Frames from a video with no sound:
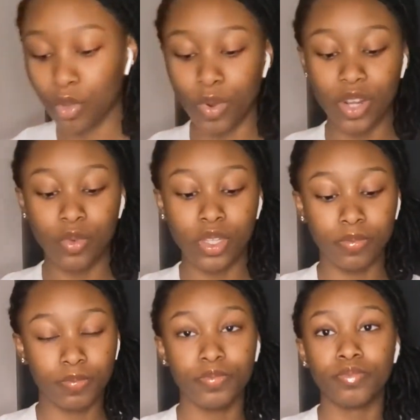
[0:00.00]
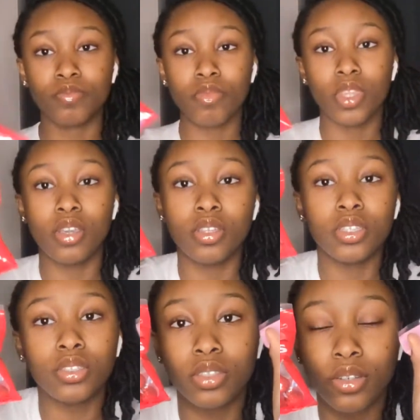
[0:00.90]
the red one.
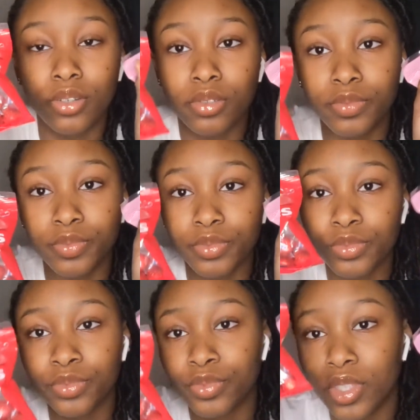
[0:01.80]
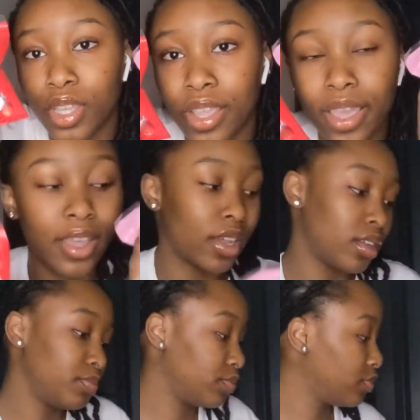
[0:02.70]
So yeah.
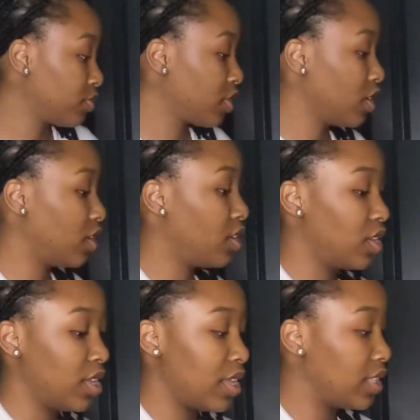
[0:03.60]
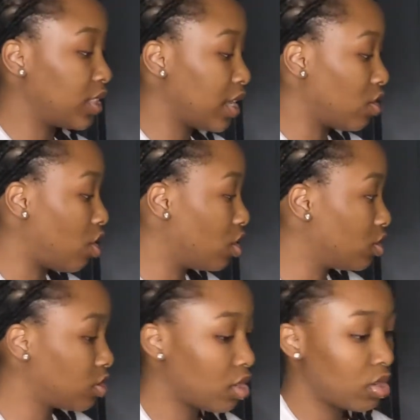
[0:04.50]
And then
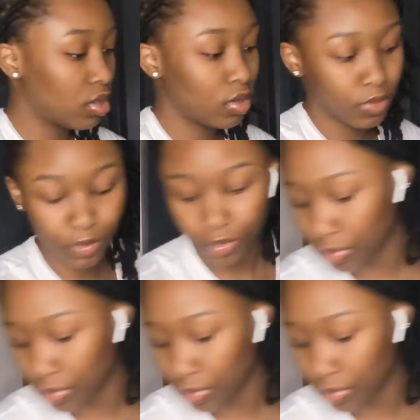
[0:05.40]
also